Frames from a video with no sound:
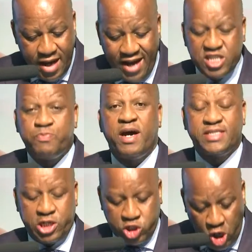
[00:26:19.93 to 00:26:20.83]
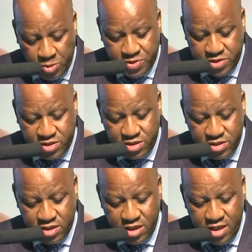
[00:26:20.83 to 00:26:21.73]
and spaza
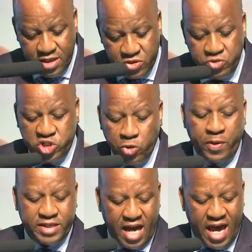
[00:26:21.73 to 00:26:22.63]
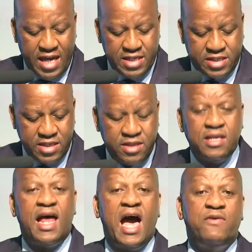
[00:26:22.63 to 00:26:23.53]
shops to jeopardize the
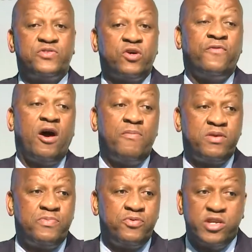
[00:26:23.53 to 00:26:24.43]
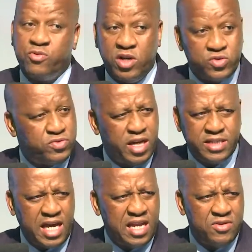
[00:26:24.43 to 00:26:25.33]
lives of our people in
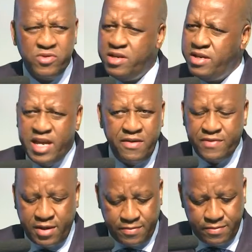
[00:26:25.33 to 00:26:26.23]
KwaZulu-Natal. We will never.